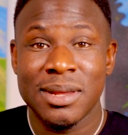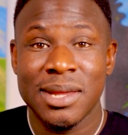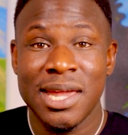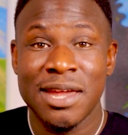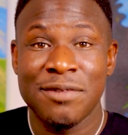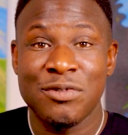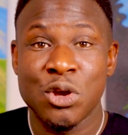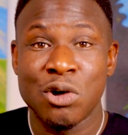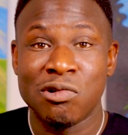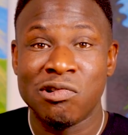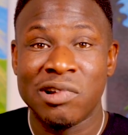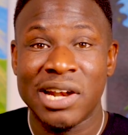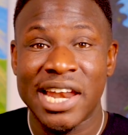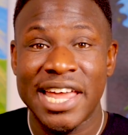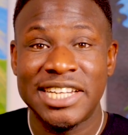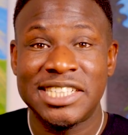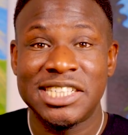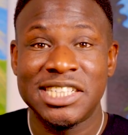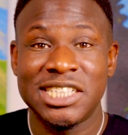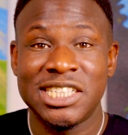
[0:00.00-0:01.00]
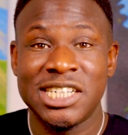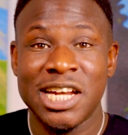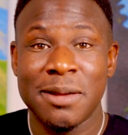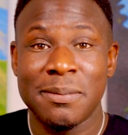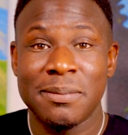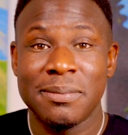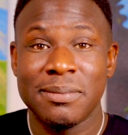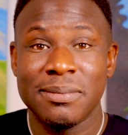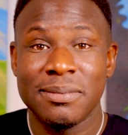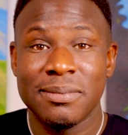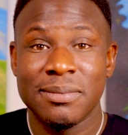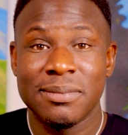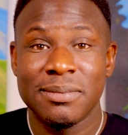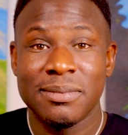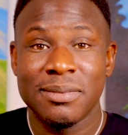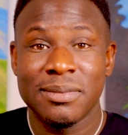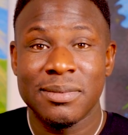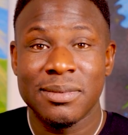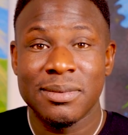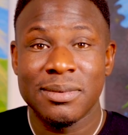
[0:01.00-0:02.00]
if your relationship,
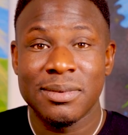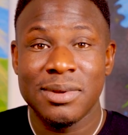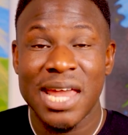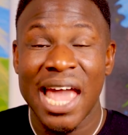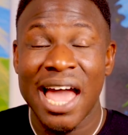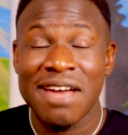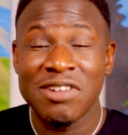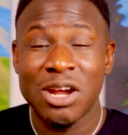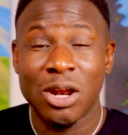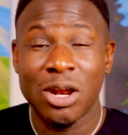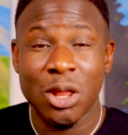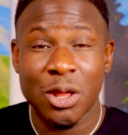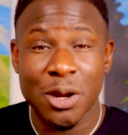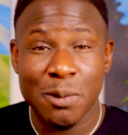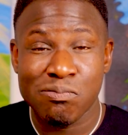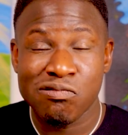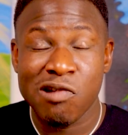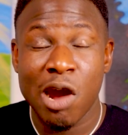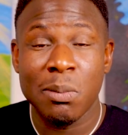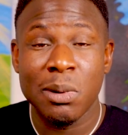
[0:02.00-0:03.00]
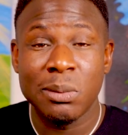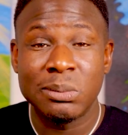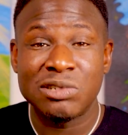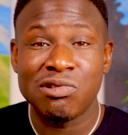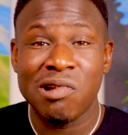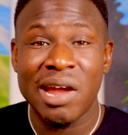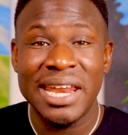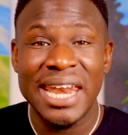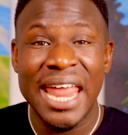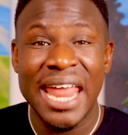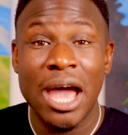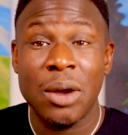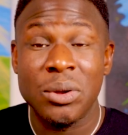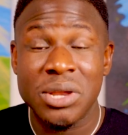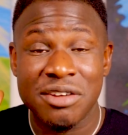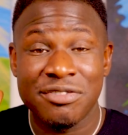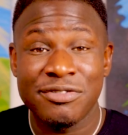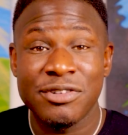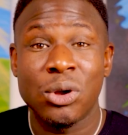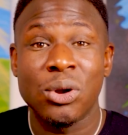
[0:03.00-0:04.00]
you're having a lot of problems right now and
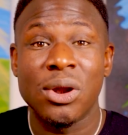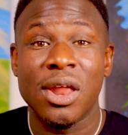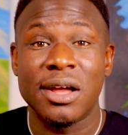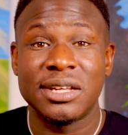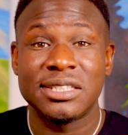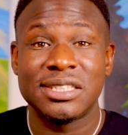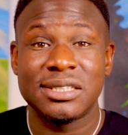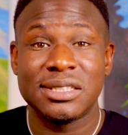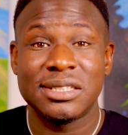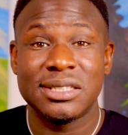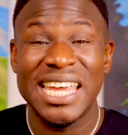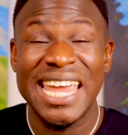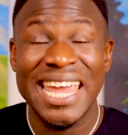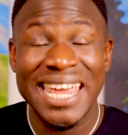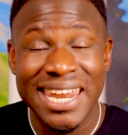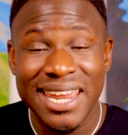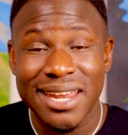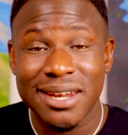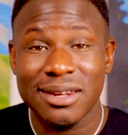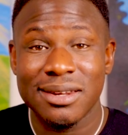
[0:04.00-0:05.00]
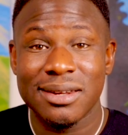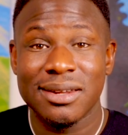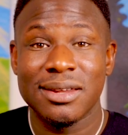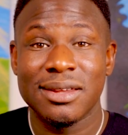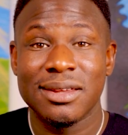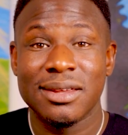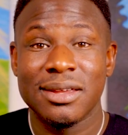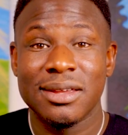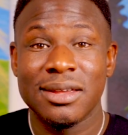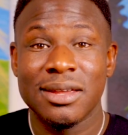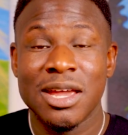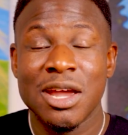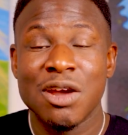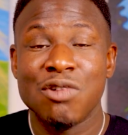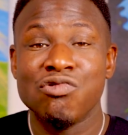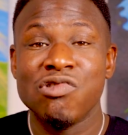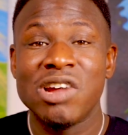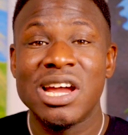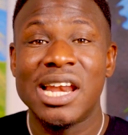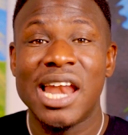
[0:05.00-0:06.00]
you feel lost in it,
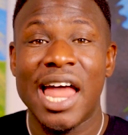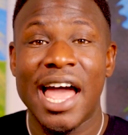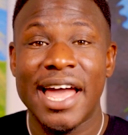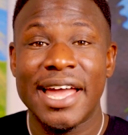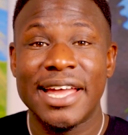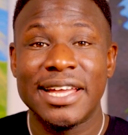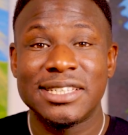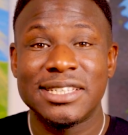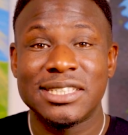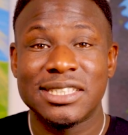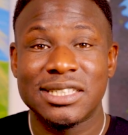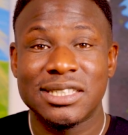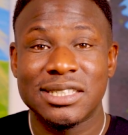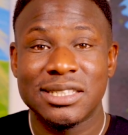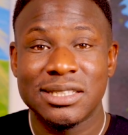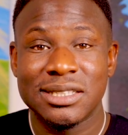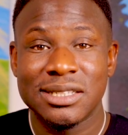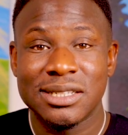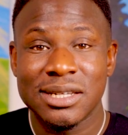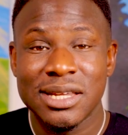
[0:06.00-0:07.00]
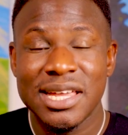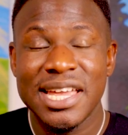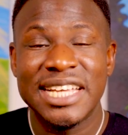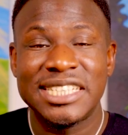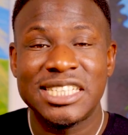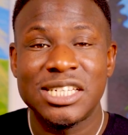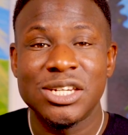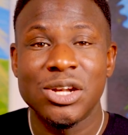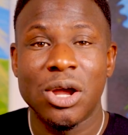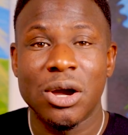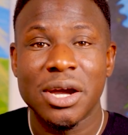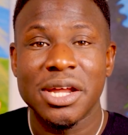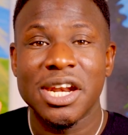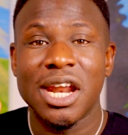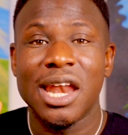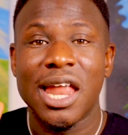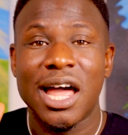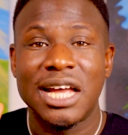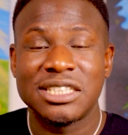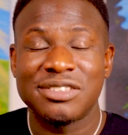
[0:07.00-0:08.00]
realize it's not going to
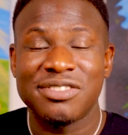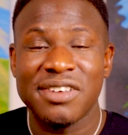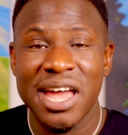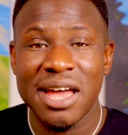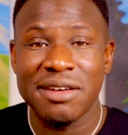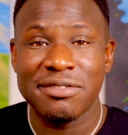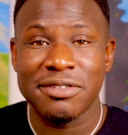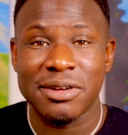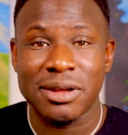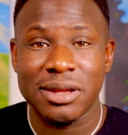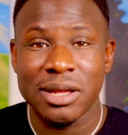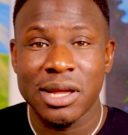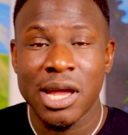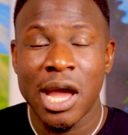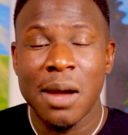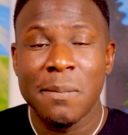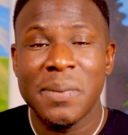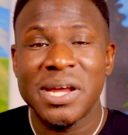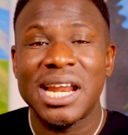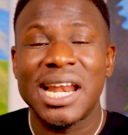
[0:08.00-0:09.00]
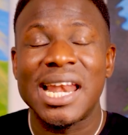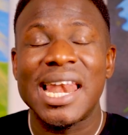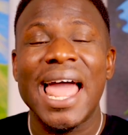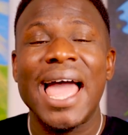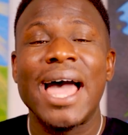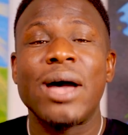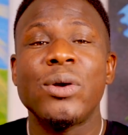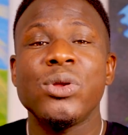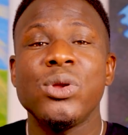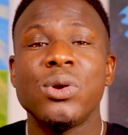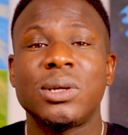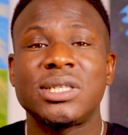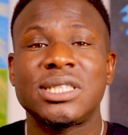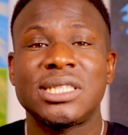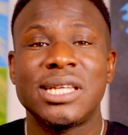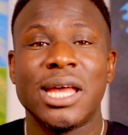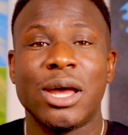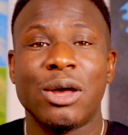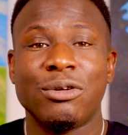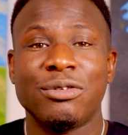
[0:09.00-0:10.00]
last forever, but allow
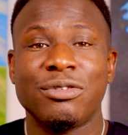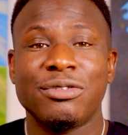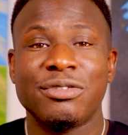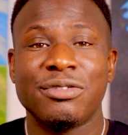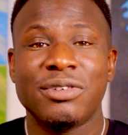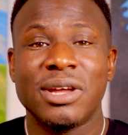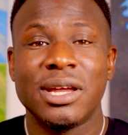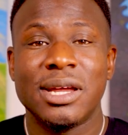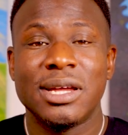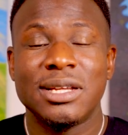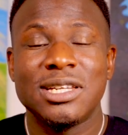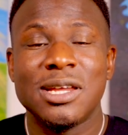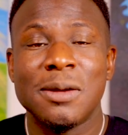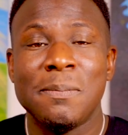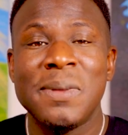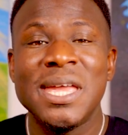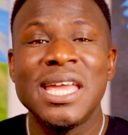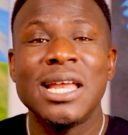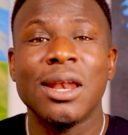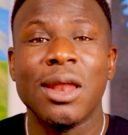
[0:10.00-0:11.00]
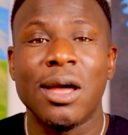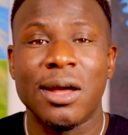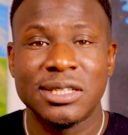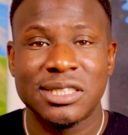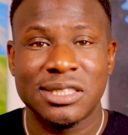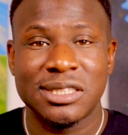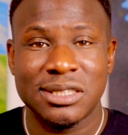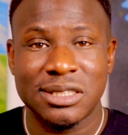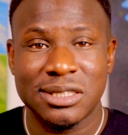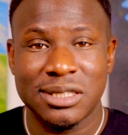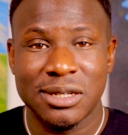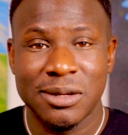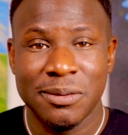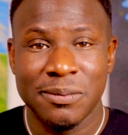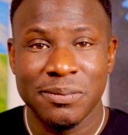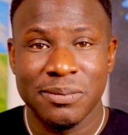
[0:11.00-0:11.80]
yourself to be lost